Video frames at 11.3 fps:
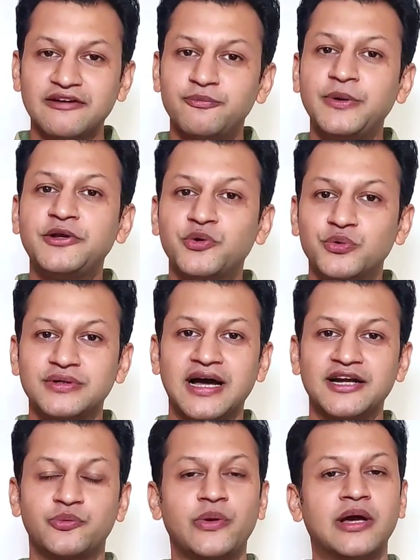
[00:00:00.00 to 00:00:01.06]
If we do
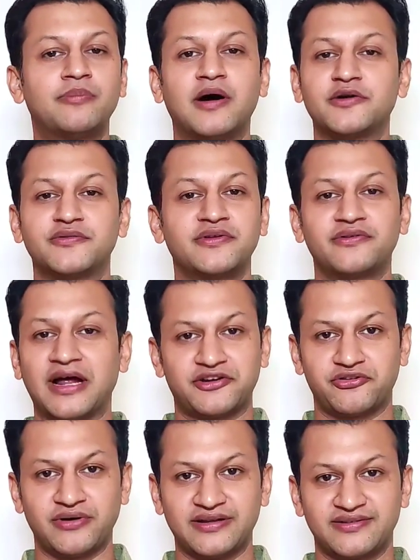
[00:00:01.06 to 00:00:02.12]
that, we are part of the
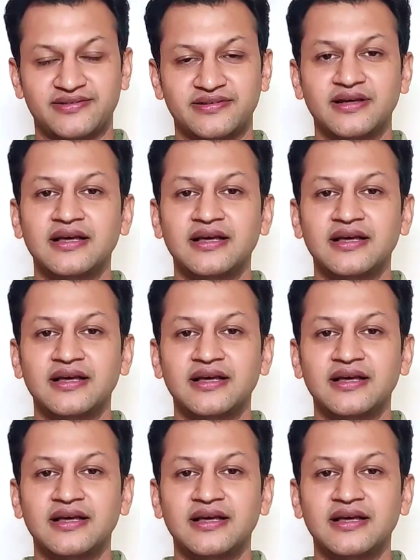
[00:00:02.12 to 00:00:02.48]
rat race.